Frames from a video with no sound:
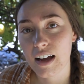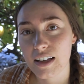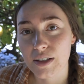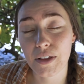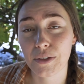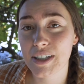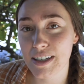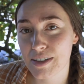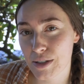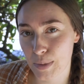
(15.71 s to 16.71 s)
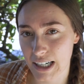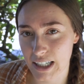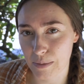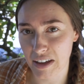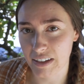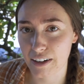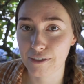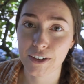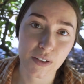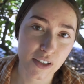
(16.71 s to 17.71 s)
So the Three Sisters planting method,
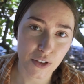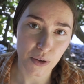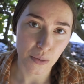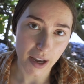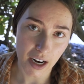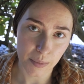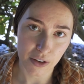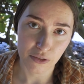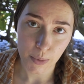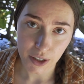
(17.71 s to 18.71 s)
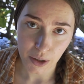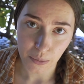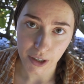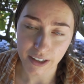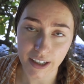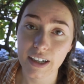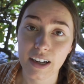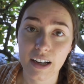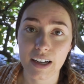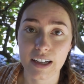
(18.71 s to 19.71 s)
for those of you who may not be familiar with it,
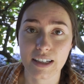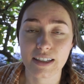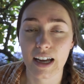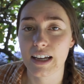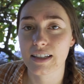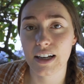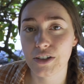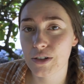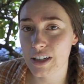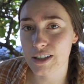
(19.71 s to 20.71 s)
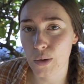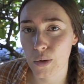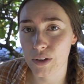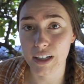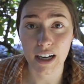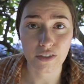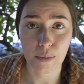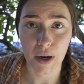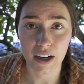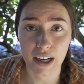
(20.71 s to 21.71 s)
is a centuries-old Native
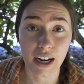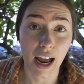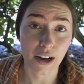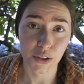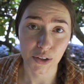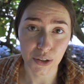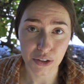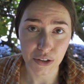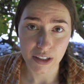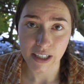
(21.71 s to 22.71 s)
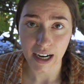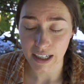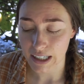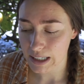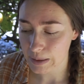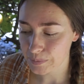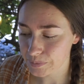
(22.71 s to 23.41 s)
American agricultural technique.